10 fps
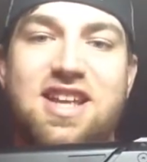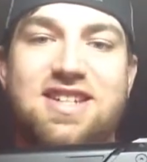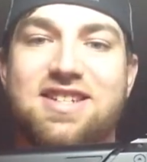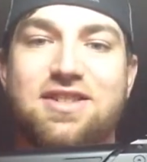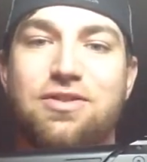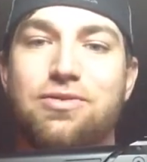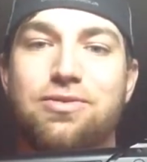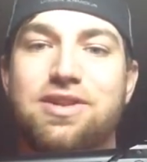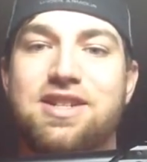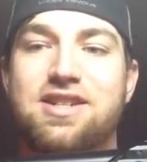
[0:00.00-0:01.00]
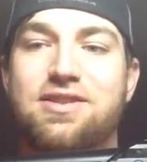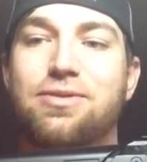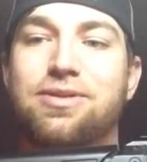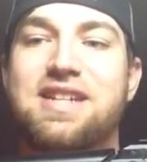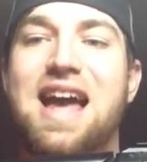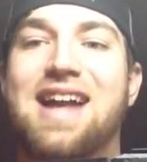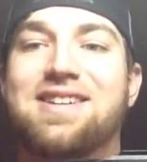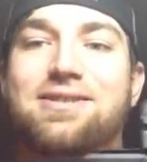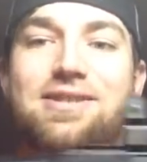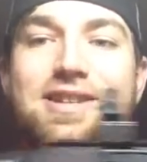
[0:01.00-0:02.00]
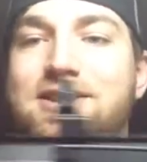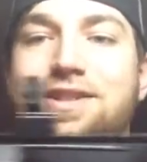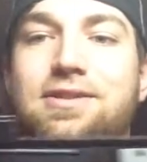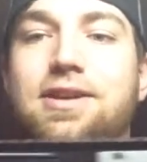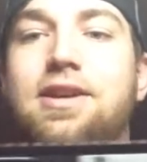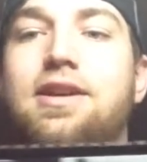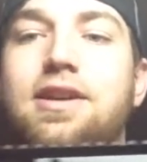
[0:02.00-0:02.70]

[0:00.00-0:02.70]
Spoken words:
has this cool tacticalness to it